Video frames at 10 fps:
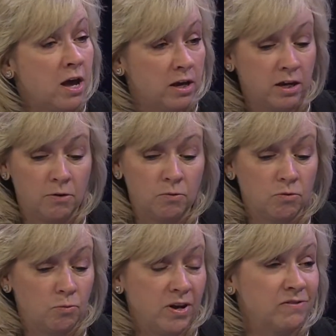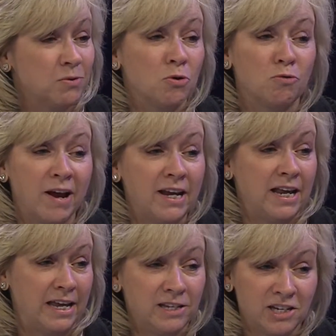you know, we have some great
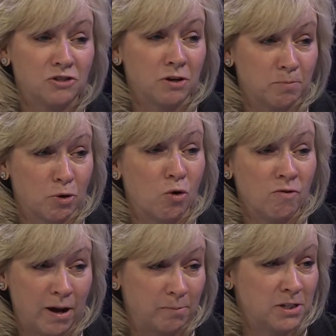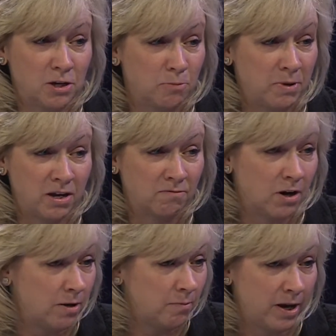in-district programs right. that are being
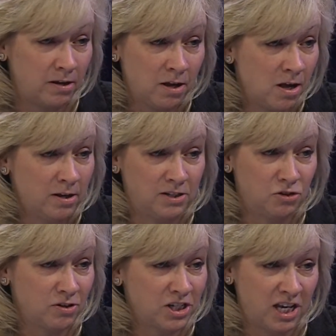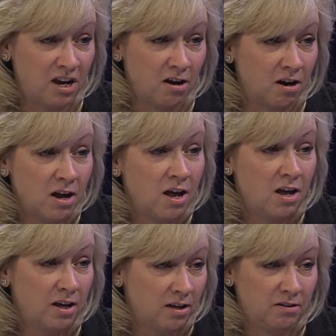run by districts here.
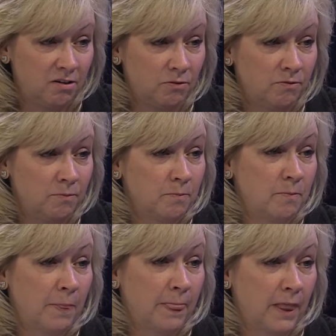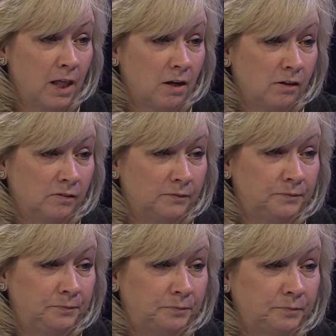Well, they, you, you, actually know. were gracious to come out um, and